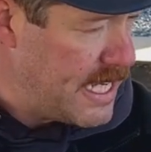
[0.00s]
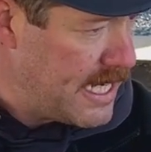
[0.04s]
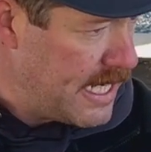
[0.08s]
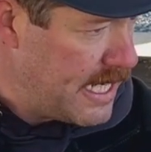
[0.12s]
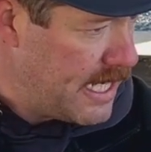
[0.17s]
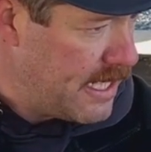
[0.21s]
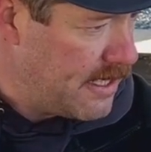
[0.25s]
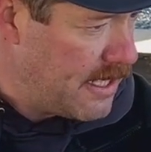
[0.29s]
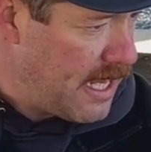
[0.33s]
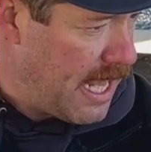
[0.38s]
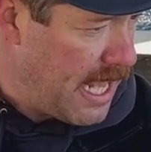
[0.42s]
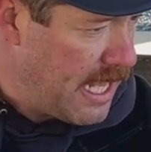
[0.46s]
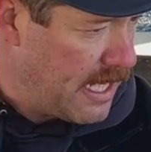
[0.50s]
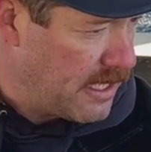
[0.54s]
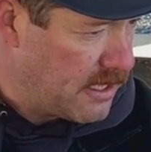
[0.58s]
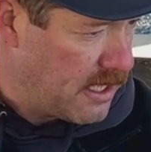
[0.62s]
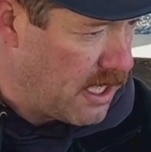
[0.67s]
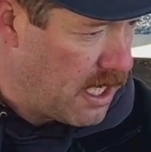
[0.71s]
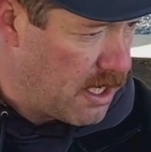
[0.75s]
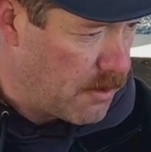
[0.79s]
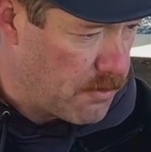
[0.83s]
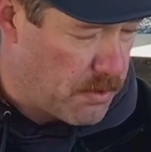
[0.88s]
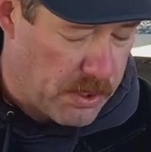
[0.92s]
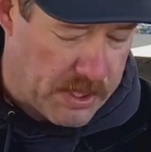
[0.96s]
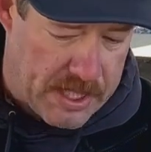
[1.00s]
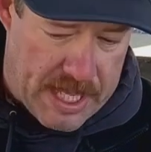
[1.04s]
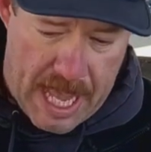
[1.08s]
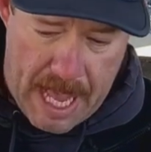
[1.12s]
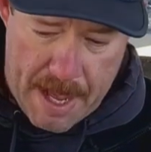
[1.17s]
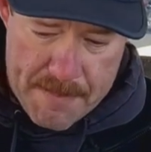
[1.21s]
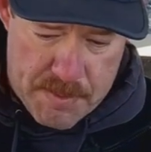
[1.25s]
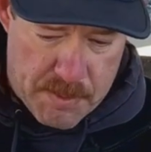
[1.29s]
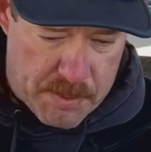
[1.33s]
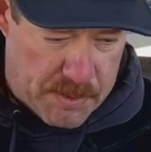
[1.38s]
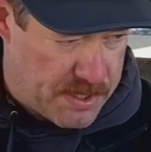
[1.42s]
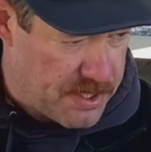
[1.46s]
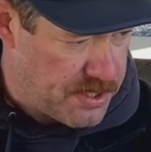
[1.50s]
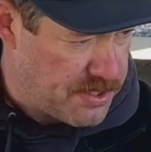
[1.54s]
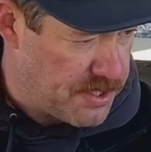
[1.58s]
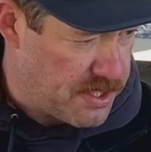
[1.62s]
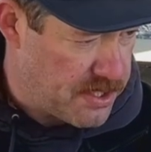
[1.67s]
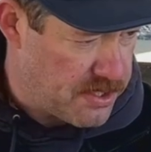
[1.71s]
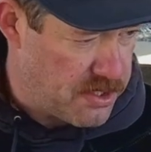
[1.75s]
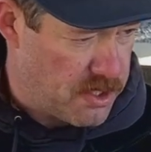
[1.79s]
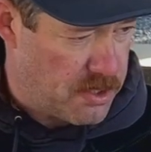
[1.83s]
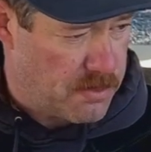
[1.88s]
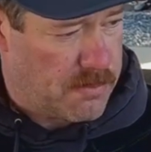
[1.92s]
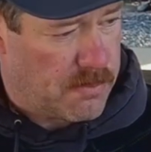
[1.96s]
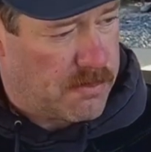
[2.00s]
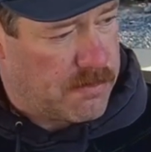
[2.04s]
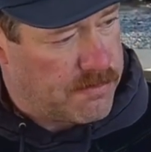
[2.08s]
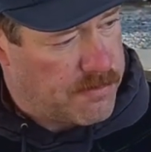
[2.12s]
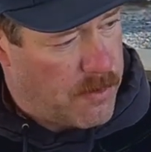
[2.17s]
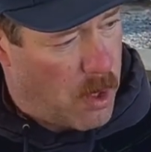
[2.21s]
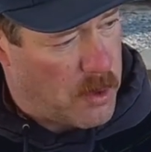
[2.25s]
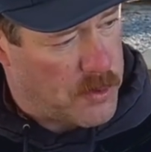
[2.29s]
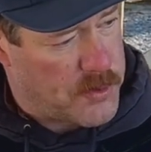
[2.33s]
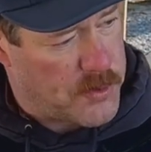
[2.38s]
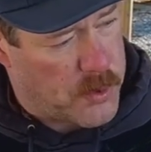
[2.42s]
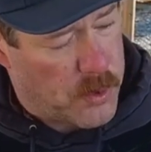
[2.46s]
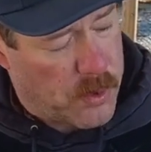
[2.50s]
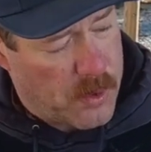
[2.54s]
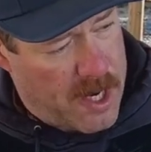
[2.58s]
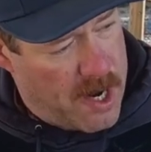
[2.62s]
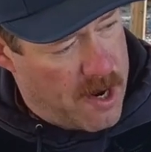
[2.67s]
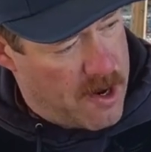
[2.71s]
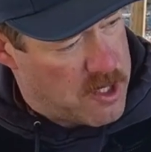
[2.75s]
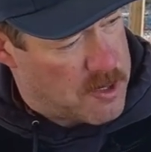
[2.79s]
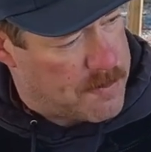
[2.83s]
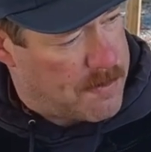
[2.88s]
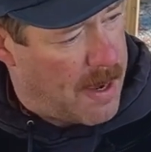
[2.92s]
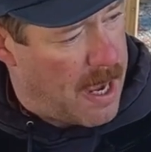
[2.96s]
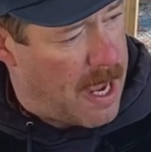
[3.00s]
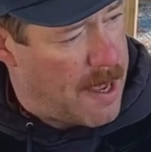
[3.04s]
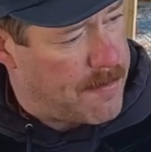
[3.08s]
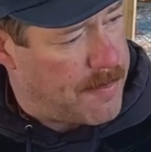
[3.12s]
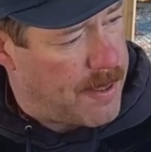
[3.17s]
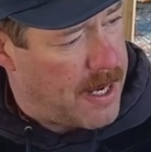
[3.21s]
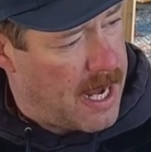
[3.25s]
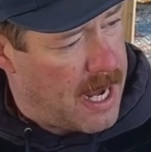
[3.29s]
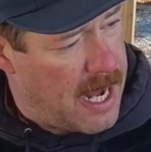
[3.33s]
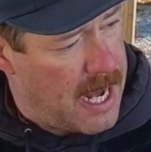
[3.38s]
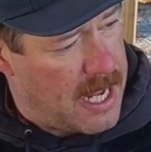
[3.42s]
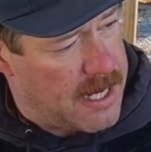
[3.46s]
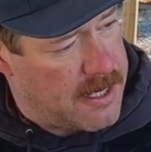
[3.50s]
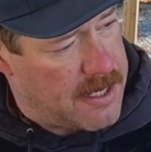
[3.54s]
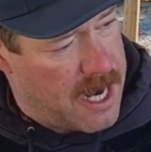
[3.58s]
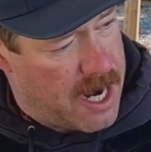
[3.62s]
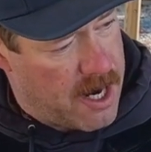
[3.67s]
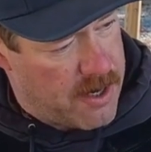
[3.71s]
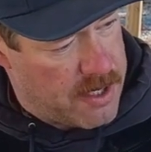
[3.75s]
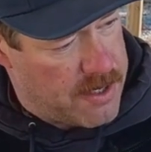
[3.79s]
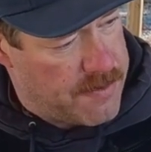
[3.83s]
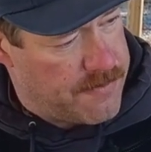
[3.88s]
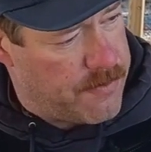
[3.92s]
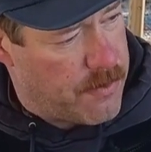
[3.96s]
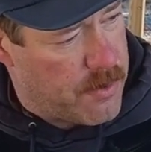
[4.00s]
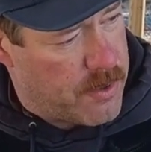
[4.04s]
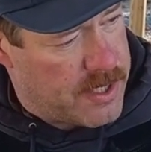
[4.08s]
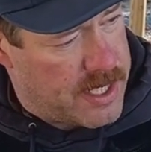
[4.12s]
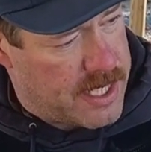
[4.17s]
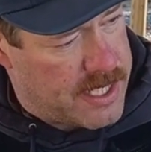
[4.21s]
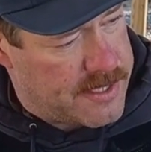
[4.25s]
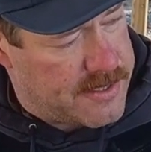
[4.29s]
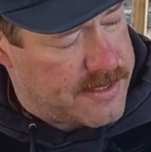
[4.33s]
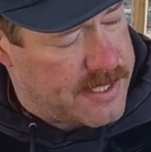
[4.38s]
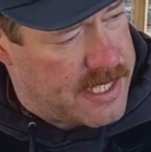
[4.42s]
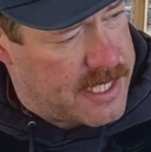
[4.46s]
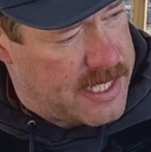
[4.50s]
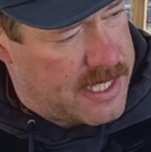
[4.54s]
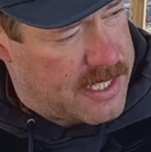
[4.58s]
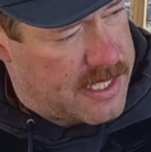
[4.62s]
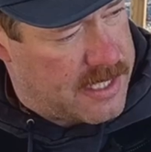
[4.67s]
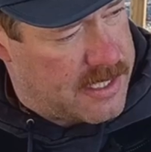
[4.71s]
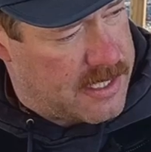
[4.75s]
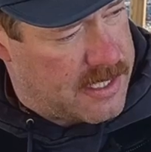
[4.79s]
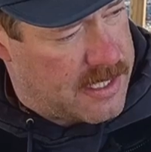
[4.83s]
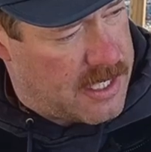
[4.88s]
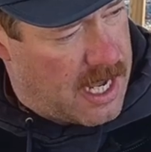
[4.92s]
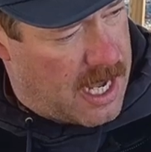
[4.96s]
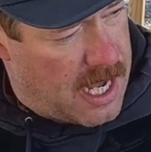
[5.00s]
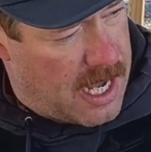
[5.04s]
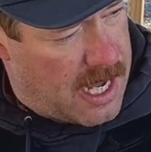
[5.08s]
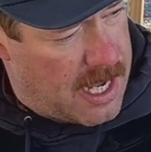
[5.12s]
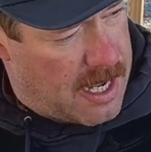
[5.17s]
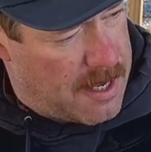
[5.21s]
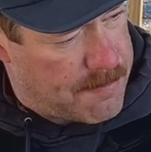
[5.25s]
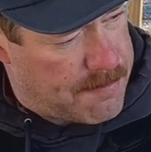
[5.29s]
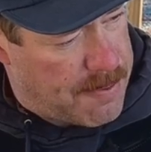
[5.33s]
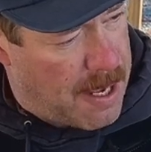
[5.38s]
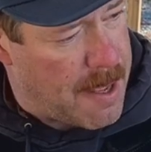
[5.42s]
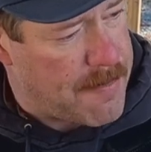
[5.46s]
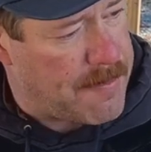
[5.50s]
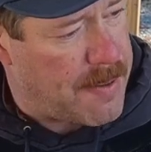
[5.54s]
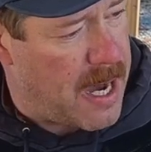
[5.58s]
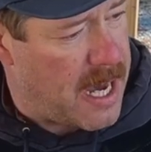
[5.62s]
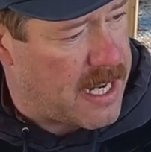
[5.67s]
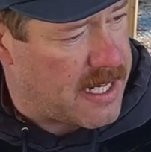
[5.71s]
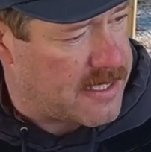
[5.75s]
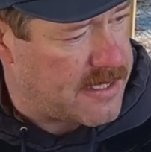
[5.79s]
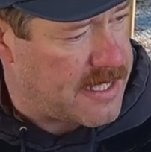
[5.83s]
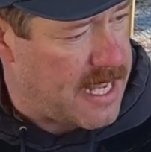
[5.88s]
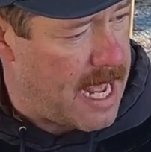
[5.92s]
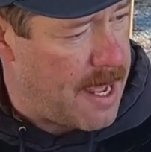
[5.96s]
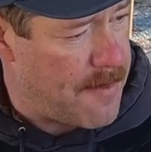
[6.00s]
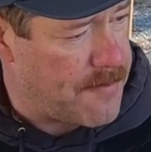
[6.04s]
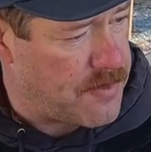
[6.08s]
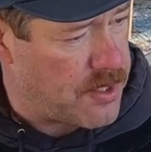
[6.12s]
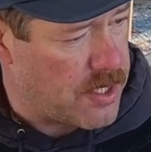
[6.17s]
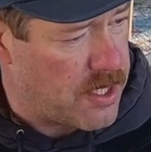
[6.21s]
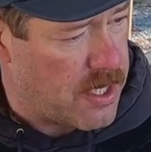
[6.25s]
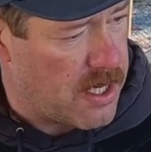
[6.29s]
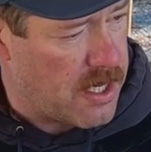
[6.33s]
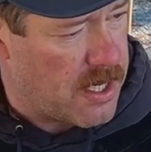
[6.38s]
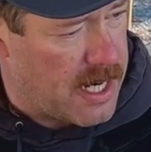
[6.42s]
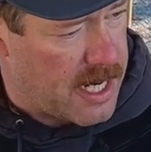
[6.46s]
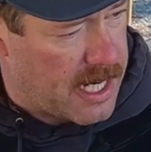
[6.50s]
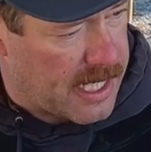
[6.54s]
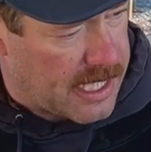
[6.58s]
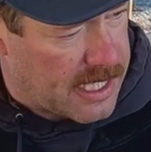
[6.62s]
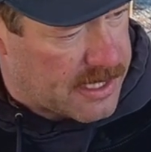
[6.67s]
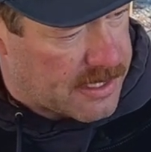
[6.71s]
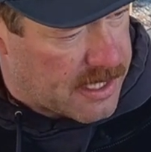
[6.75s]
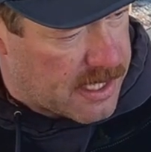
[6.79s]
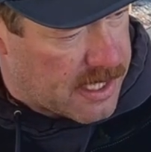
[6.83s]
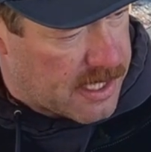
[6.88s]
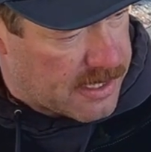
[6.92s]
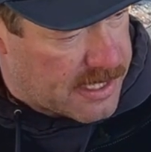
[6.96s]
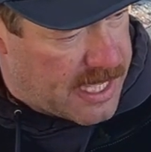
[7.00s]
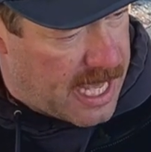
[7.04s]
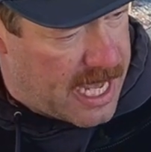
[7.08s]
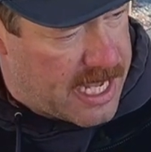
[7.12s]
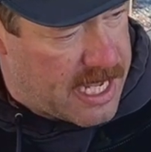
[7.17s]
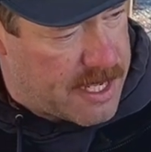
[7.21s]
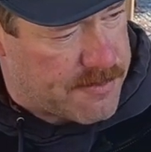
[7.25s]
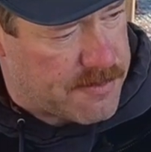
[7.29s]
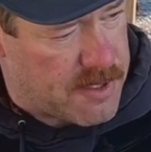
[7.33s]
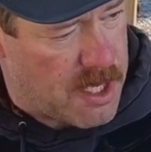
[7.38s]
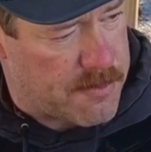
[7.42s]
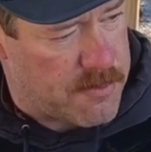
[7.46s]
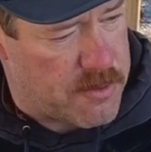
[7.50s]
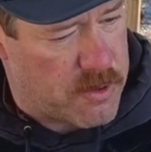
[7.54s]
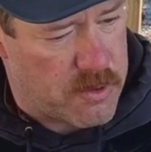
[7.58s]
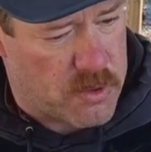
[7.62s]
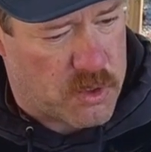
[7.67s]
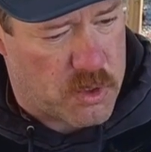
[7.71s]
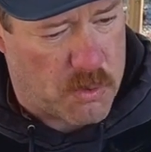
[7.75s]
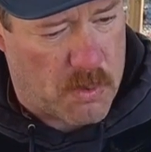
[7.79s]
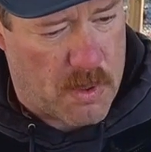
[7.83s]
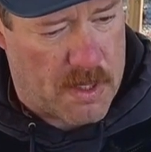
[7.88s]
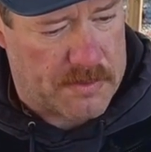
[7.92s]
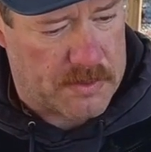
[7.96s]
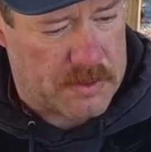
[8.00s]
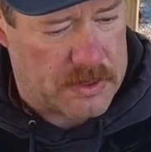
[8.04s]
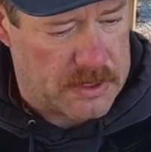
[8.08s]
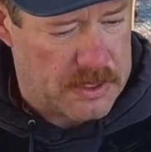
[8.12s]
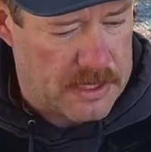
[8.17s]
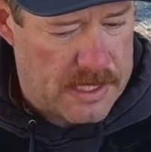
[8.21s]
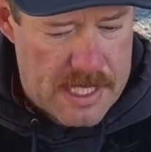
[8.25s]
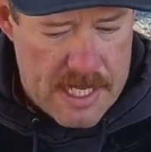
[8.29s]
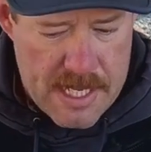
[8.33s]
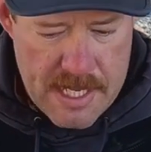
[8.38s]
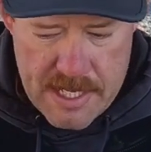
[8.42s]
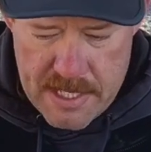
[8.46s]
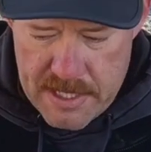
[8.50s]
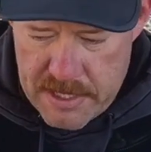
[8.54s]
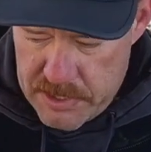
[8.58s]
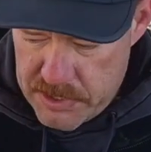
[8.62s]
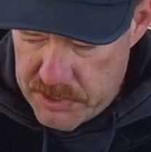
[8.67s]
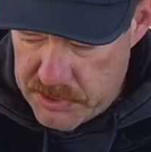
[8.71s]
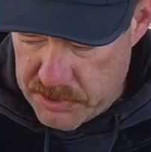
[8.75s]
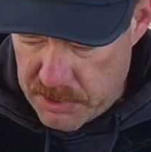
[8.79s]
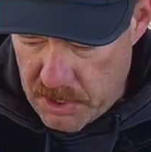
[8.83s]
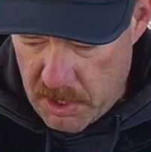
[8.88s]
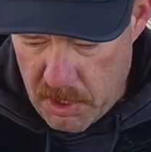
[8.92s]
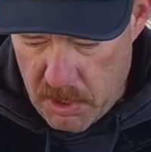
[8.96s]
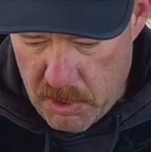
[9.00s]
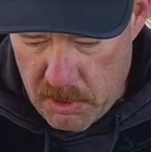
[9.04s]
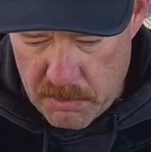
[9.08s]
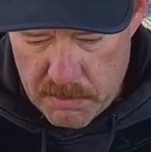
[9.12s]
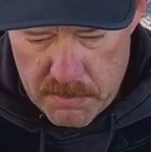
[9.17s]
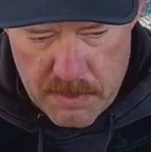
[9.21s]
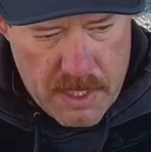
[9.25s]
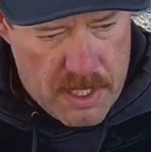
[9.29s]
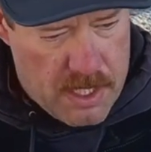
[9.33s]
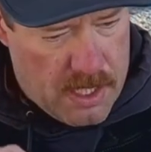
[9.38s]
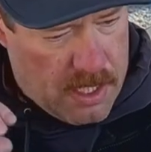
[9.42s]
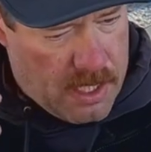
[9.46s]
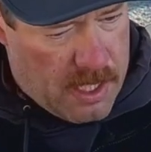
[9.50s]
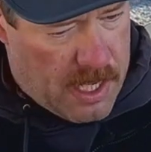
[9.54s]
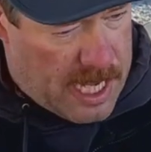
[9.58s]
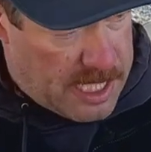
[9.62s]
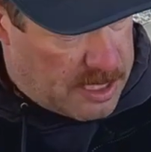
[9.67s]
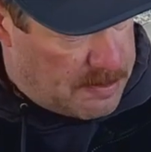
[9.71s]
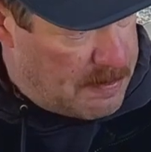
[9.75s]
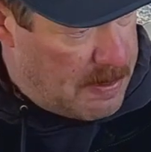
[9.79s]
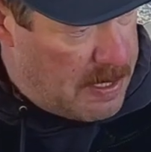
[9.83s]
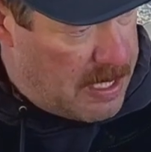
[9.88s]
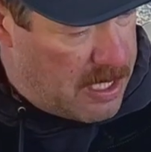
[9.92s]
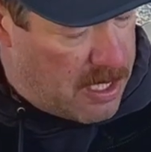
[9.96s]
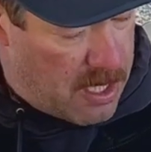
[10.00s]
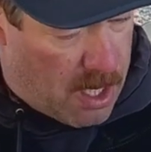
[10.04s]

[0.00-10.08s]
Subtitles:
it, and really happy with the system. Old school Harris bipod, Area 419 bipod adapter, and I got the KMW swivel, so it's been